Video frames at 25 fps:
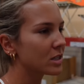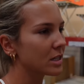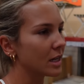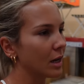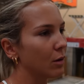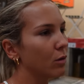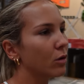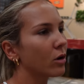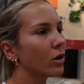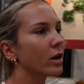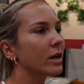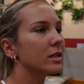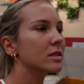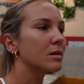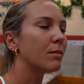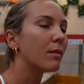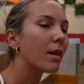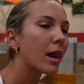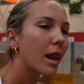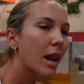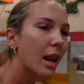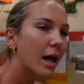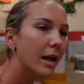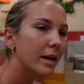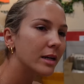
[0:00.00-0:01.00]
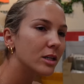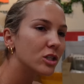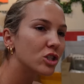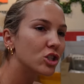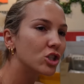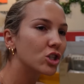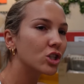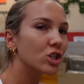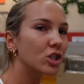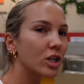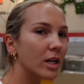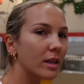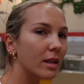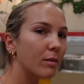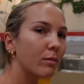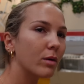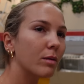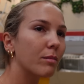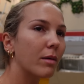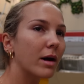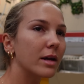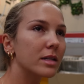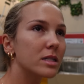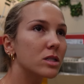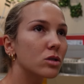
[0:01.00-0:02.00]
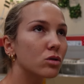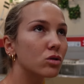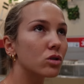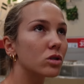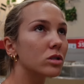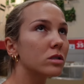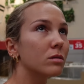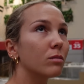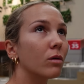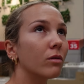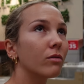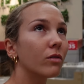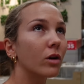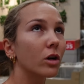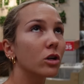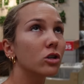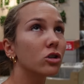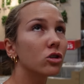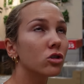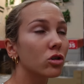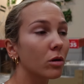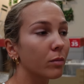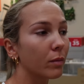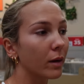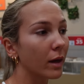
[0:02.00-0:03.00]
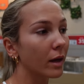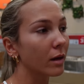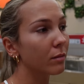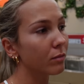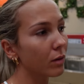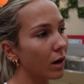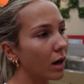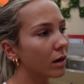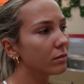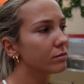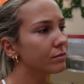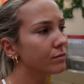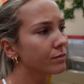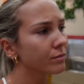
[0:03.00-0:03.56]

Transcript: so yeah, we'll go get some lunch and then we might still do some more furniture shopping, but